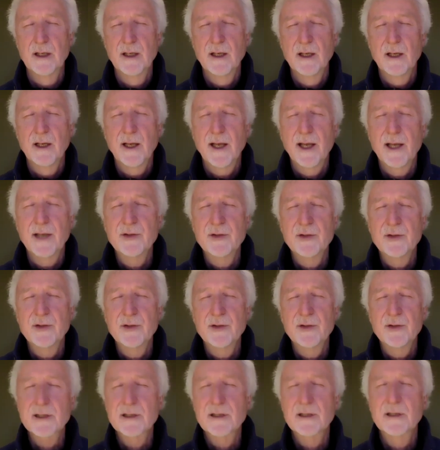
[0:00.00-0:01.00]
and
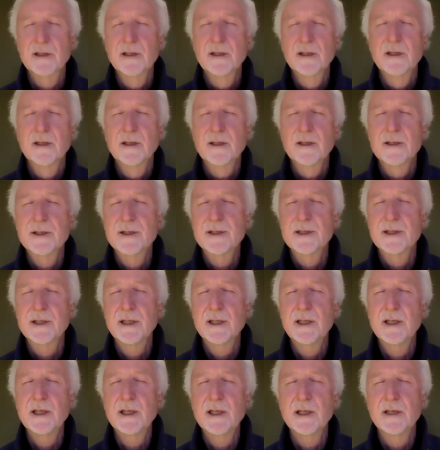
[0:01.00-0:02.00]
just
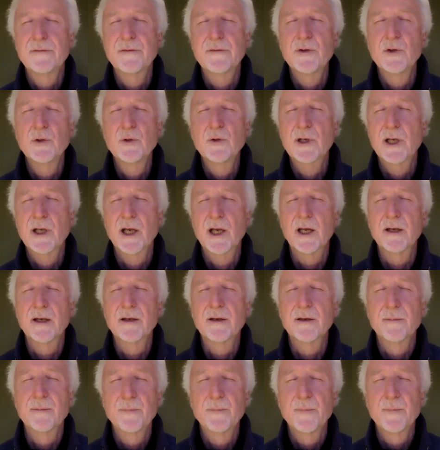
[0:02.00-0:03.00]
see if you
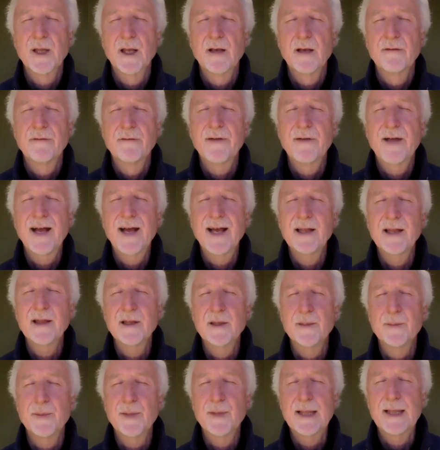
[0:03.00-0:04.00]
can find
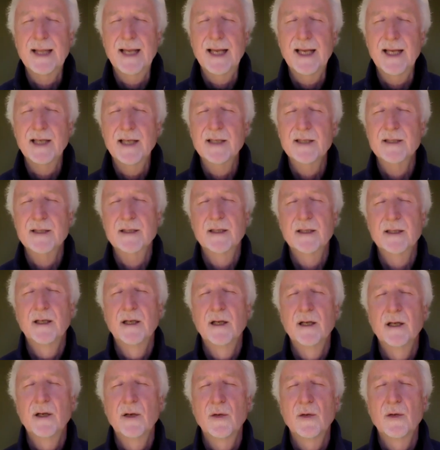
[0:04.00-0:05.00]
the place
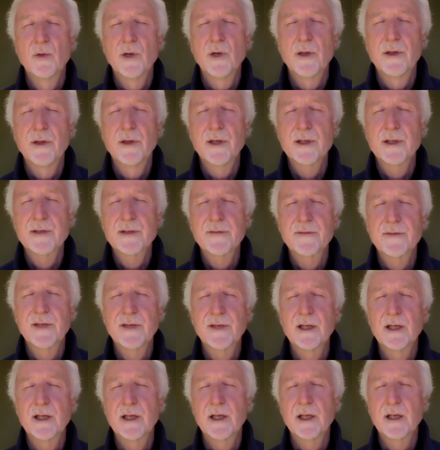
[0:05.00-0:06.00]
where this
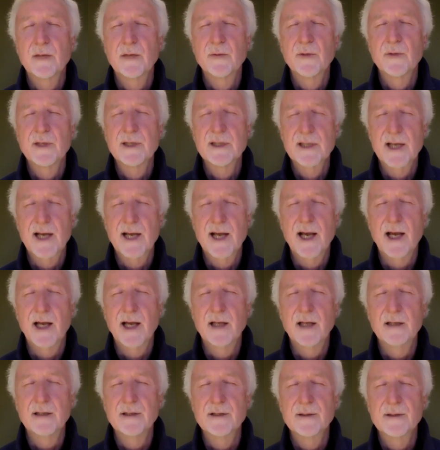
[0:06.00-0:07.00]
feeling
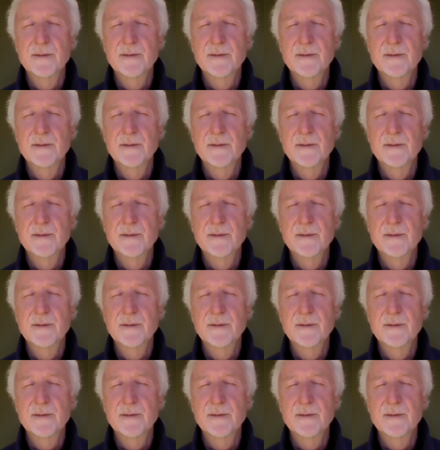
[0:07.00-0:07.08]
resides.